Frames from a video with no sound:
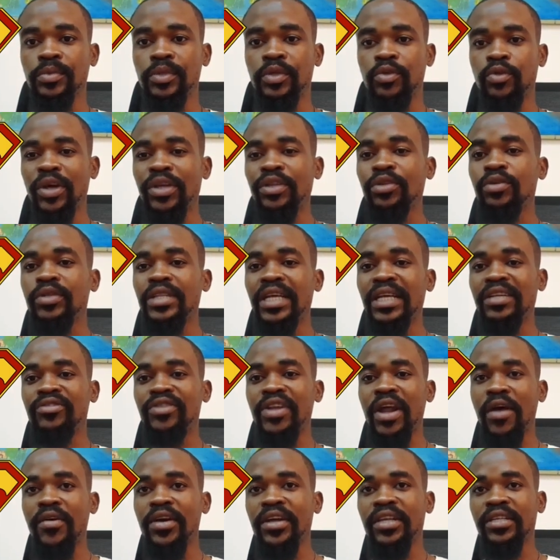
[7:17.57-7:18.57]
rather than
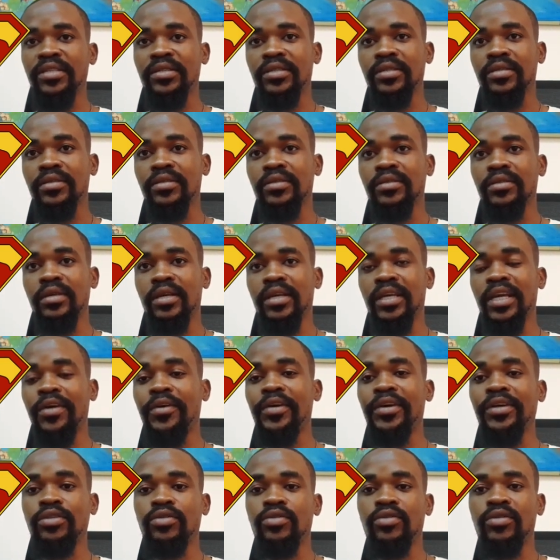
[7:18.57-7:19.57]
direct a
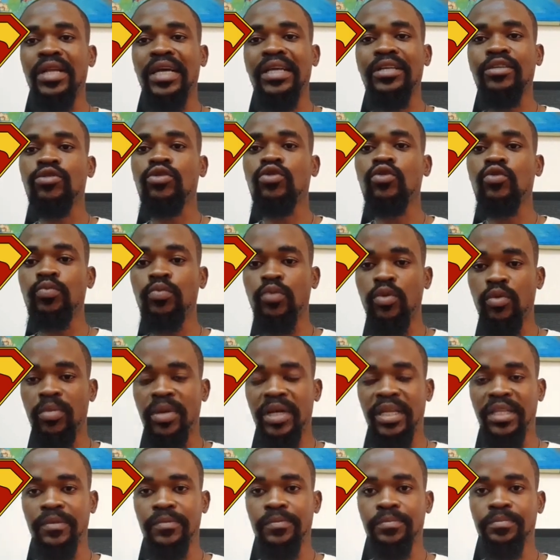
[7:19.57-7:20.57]
character like Superman.